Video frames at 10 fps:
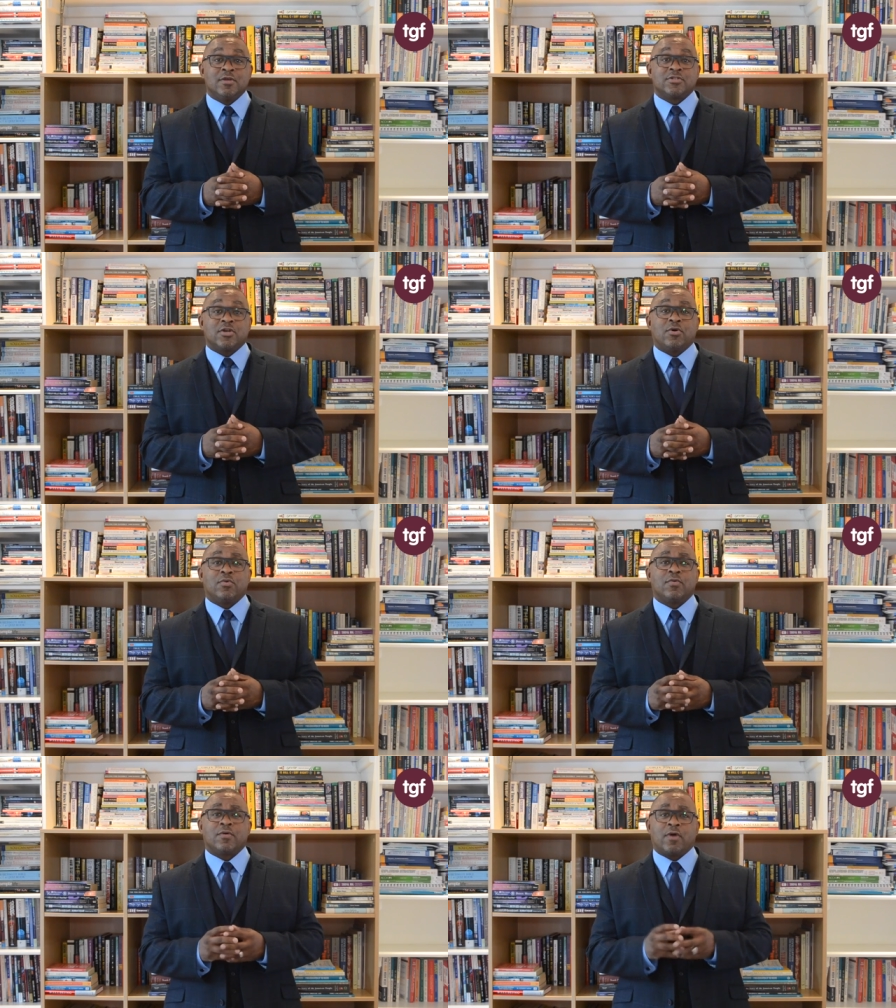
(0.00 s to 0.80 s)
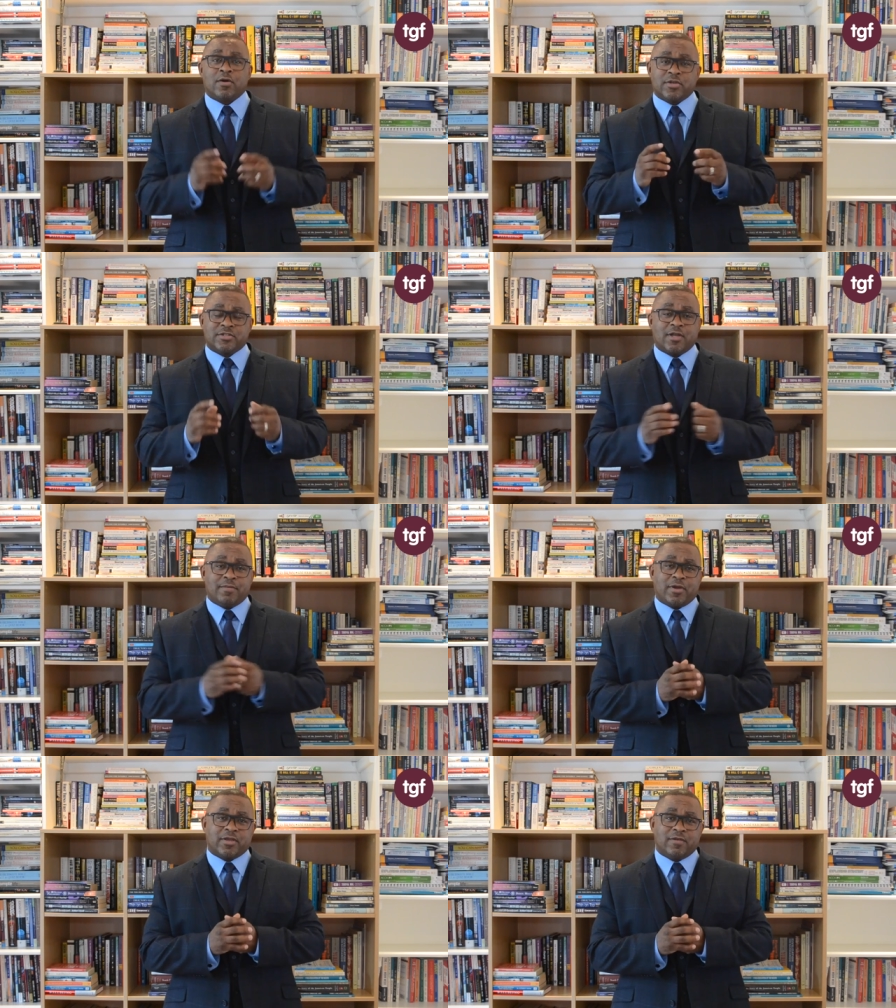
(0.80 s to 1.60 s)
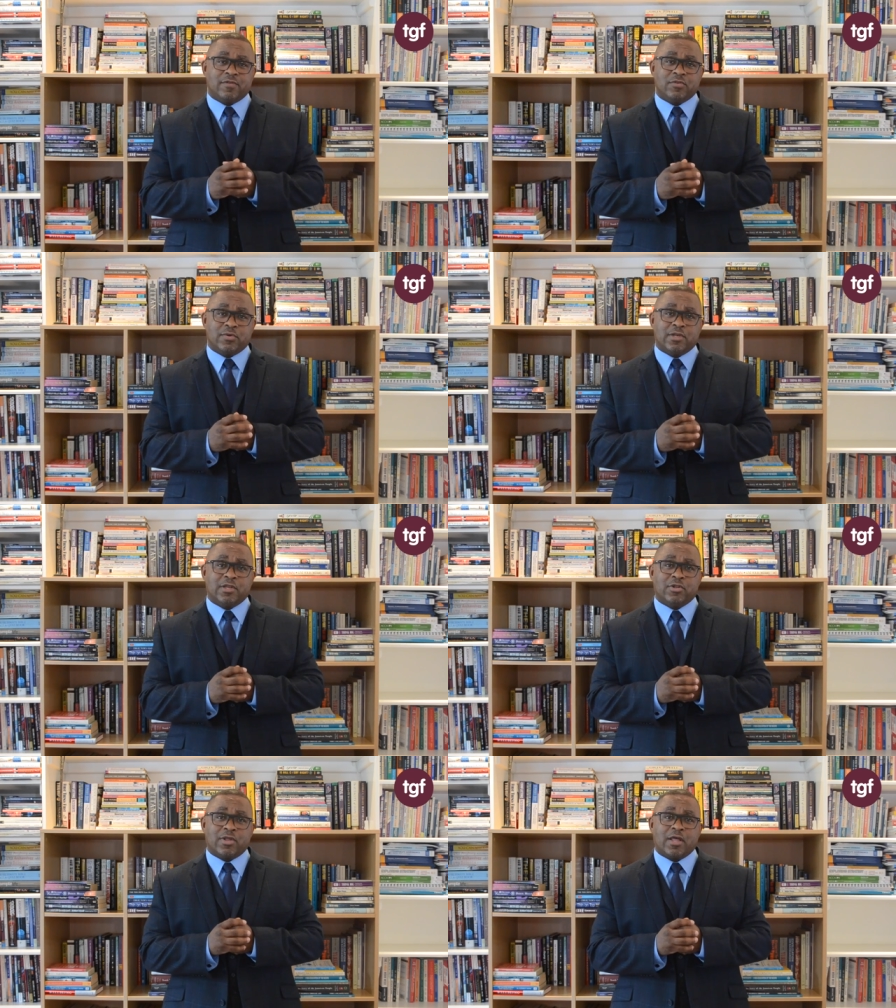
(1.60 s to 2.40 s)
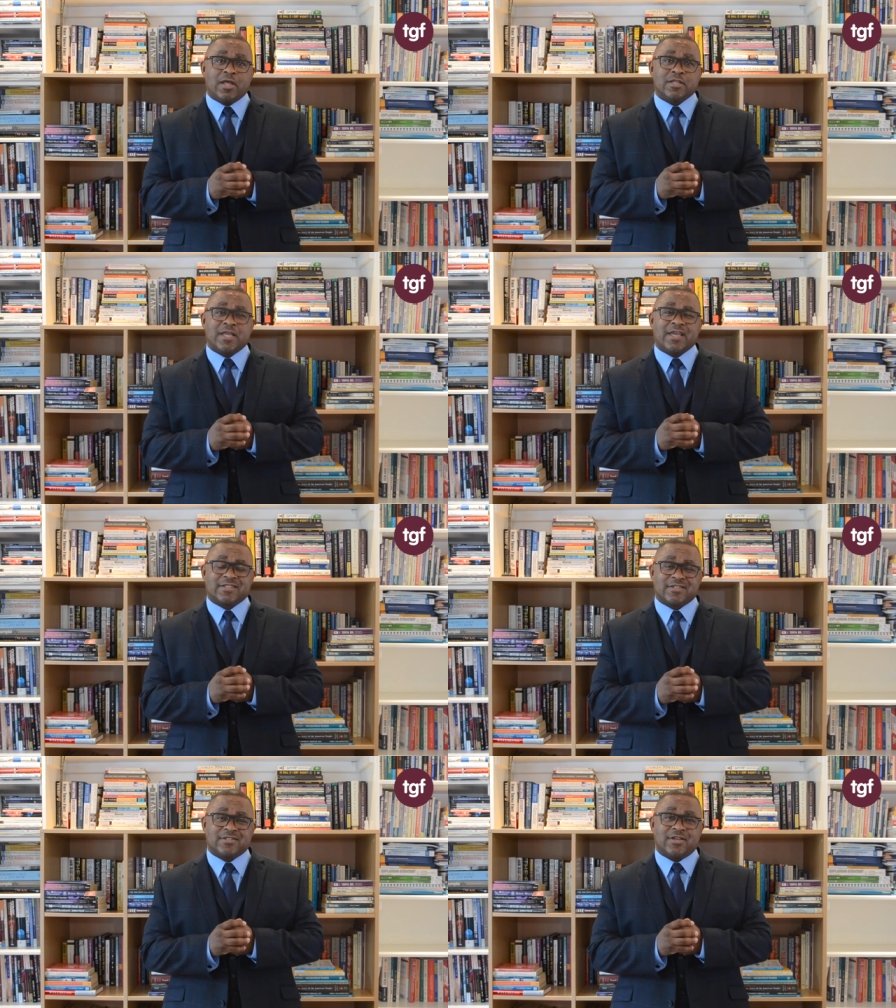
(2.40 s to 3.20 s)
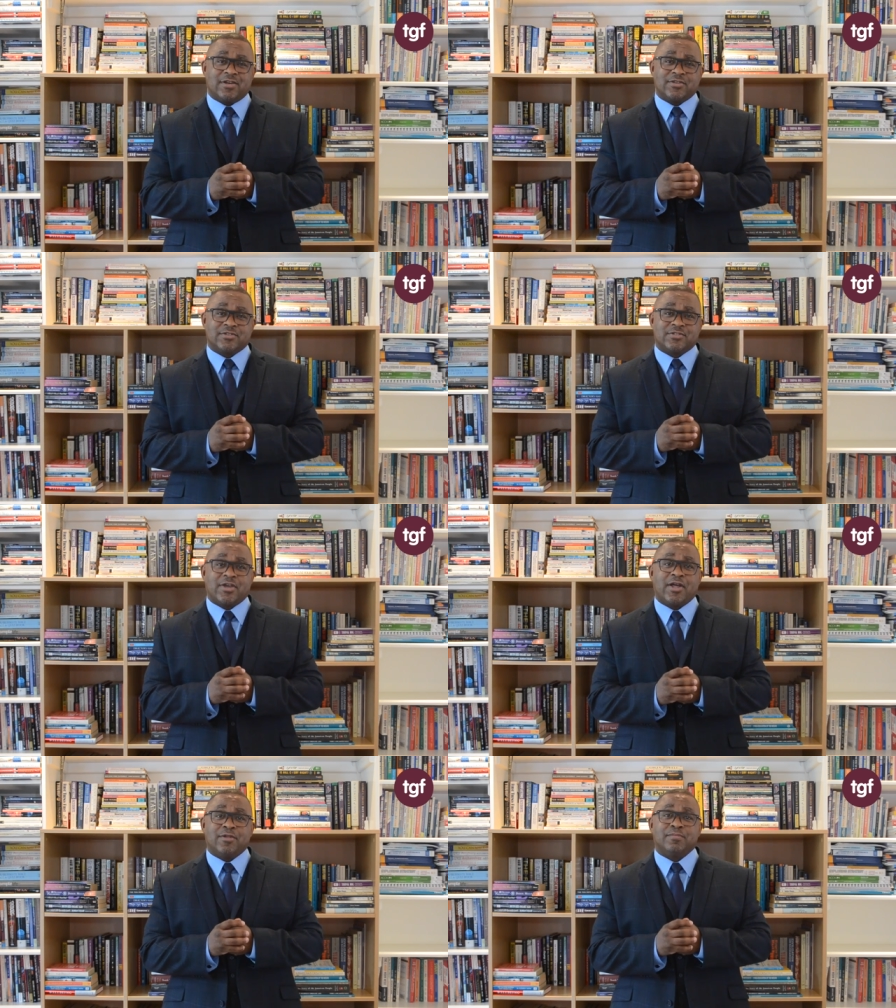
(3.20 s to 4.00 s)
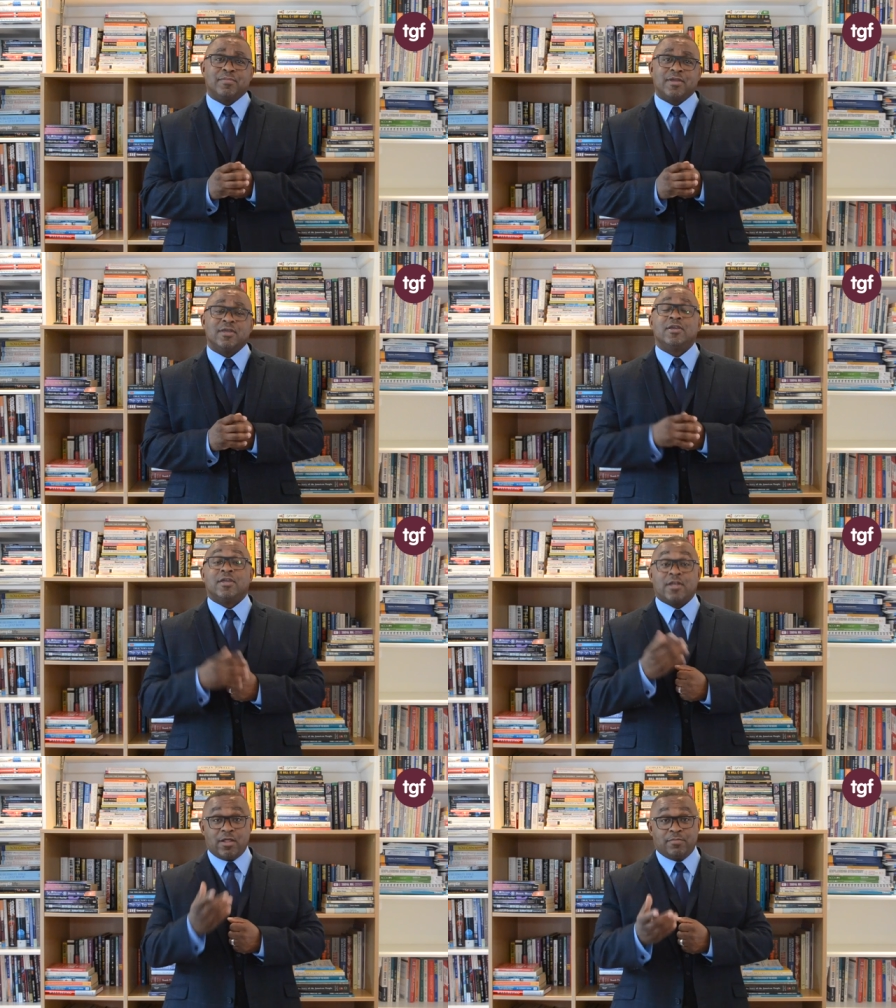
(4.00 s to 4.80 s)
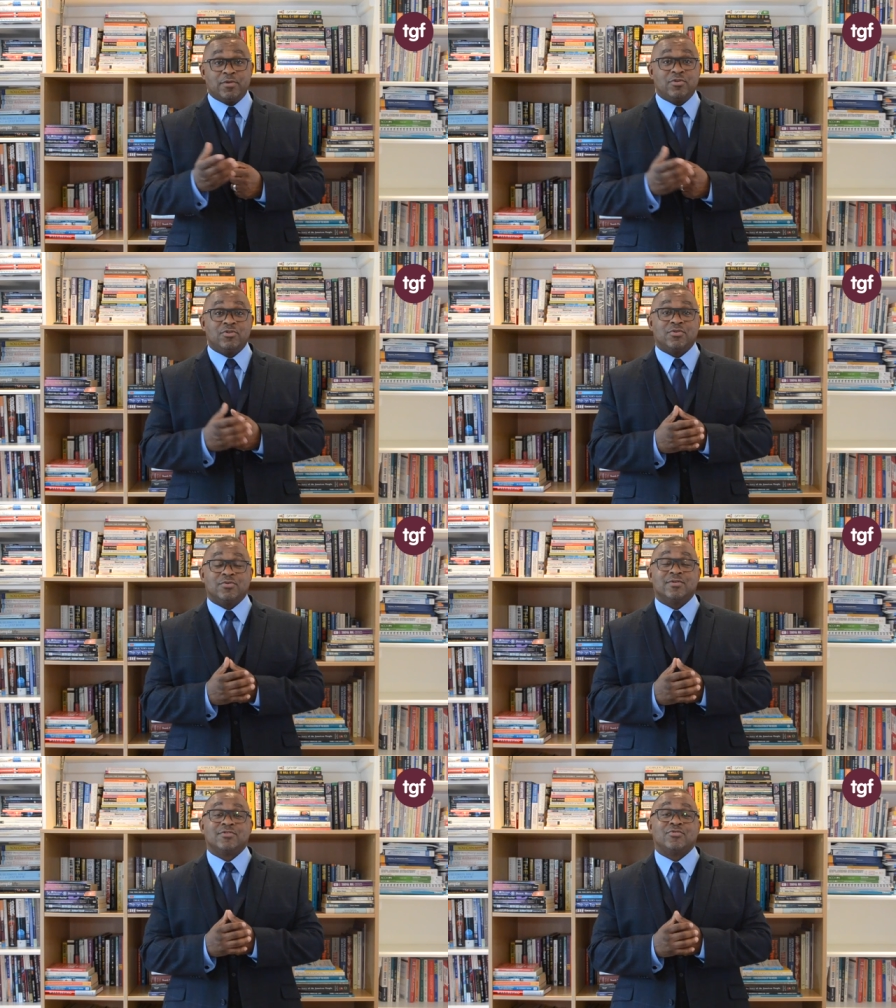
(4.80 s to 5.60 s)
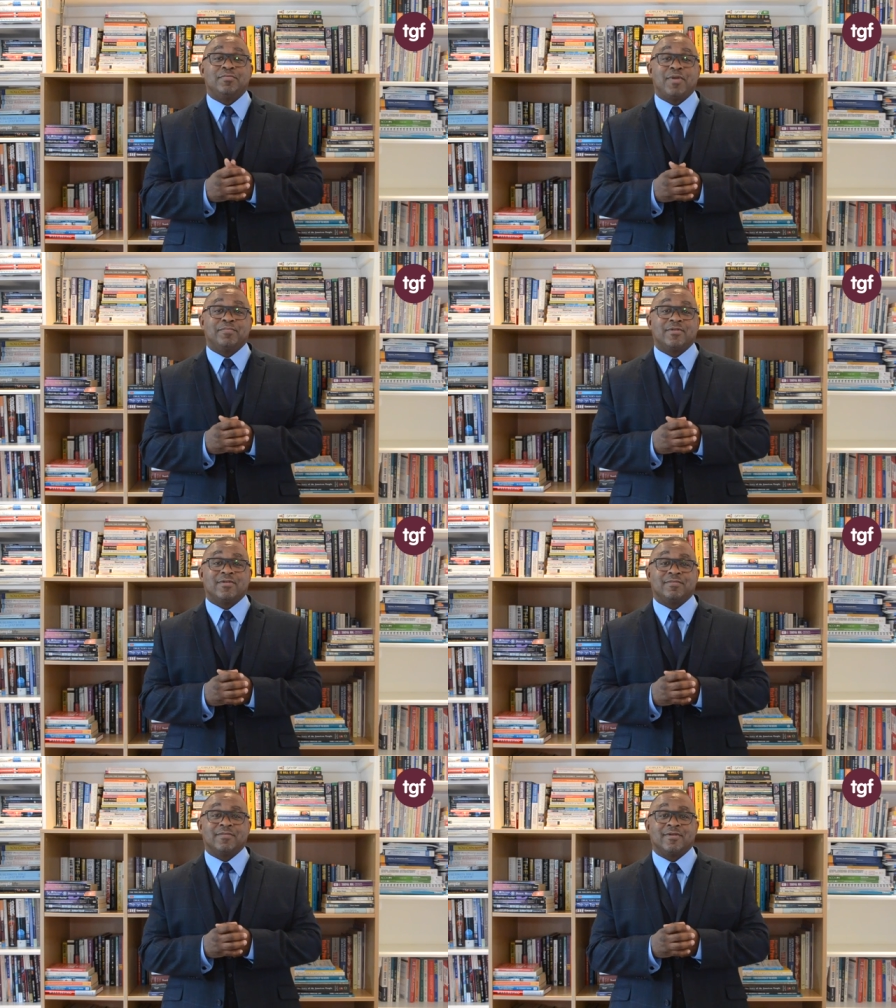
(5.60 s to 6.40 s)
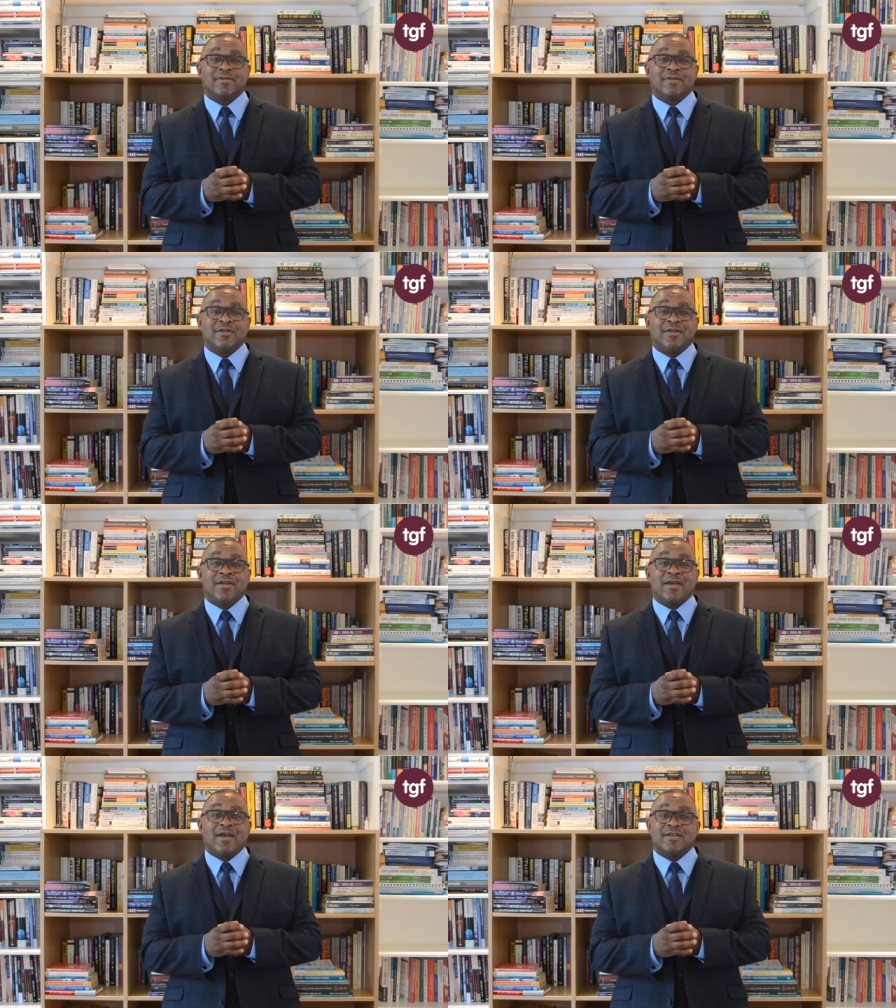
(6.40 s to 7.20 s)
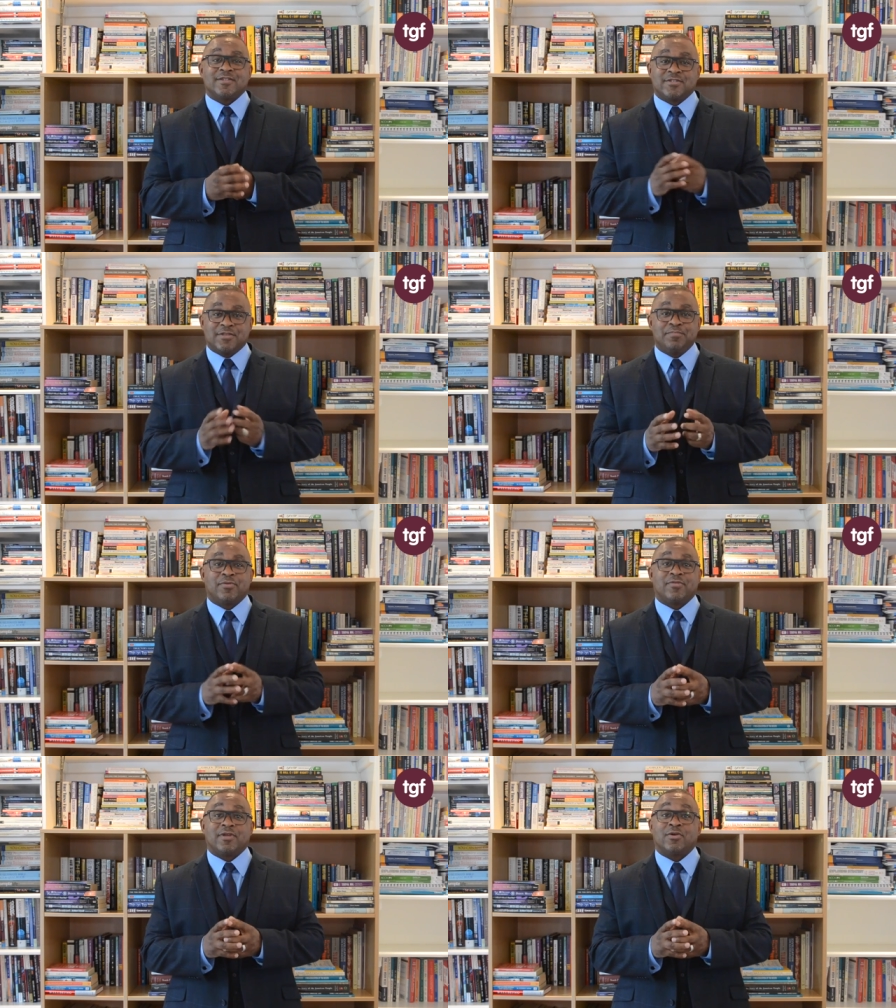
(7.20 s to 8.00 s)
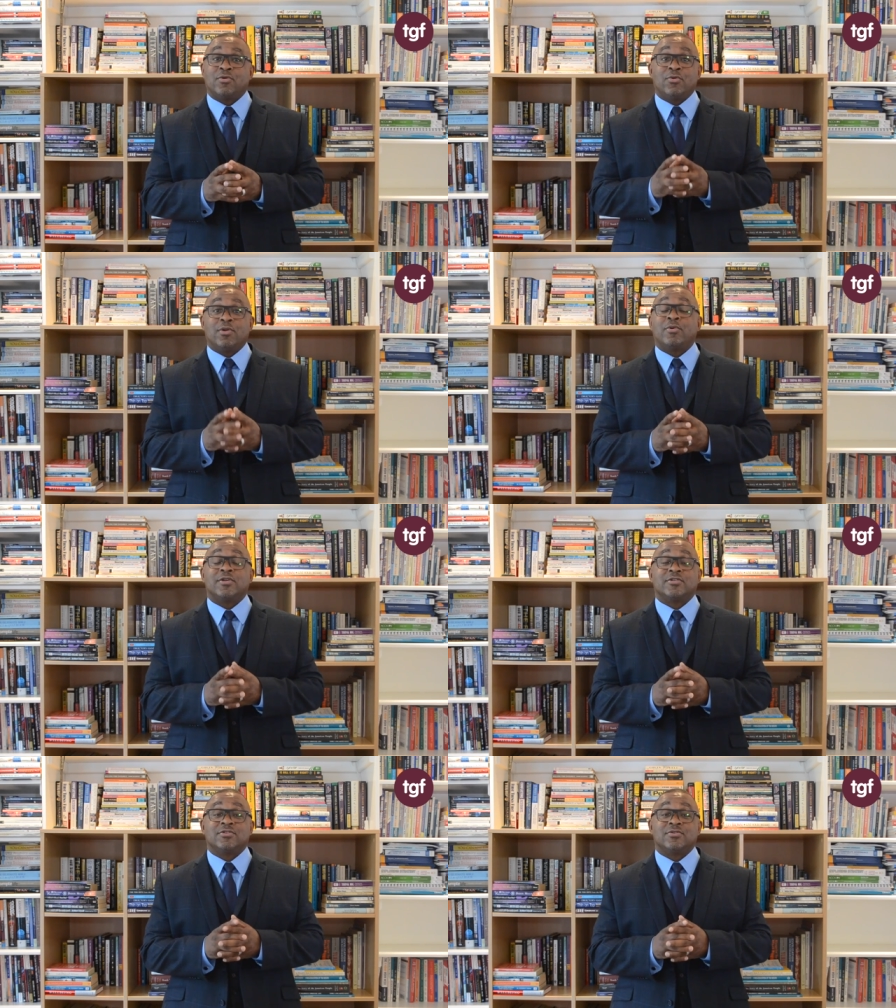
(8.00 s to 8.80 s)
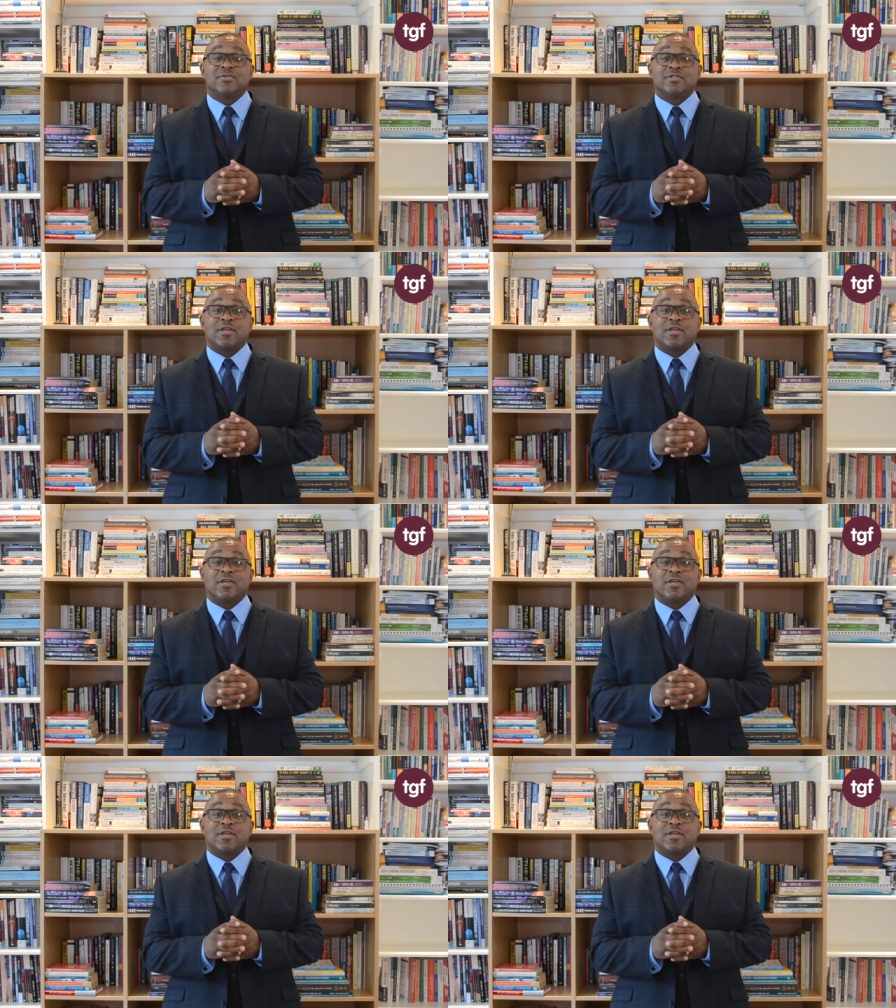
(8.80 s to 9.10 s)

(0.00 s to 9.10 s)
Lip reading: So I'm going to start by giving you a little exercise to help me in helping you to remember them. It's a simple thing. All I want you to do is